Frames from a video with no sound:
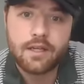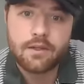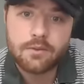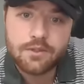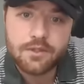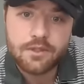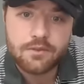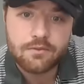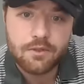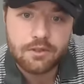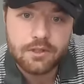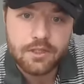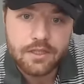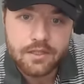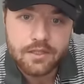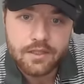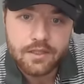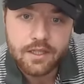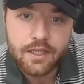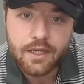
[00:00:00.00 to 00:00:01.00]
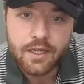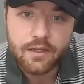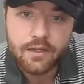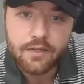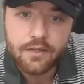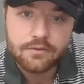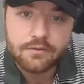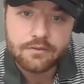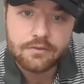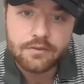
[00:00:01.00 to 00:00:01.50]
It was just really easy to get
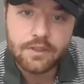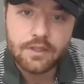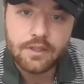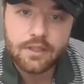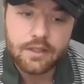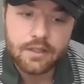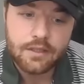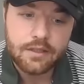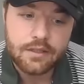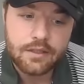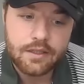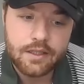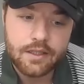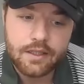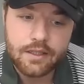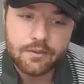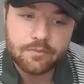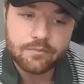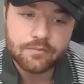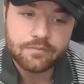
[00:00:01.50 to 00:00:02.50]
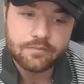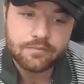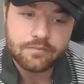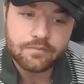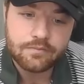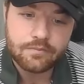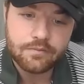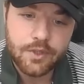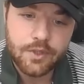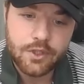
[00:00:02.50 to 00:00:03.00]
out and
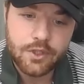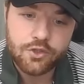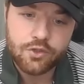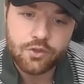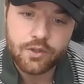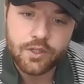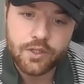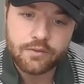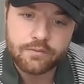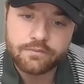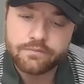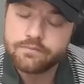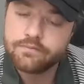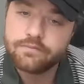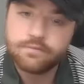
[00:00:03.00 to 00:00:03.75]
enjoy it.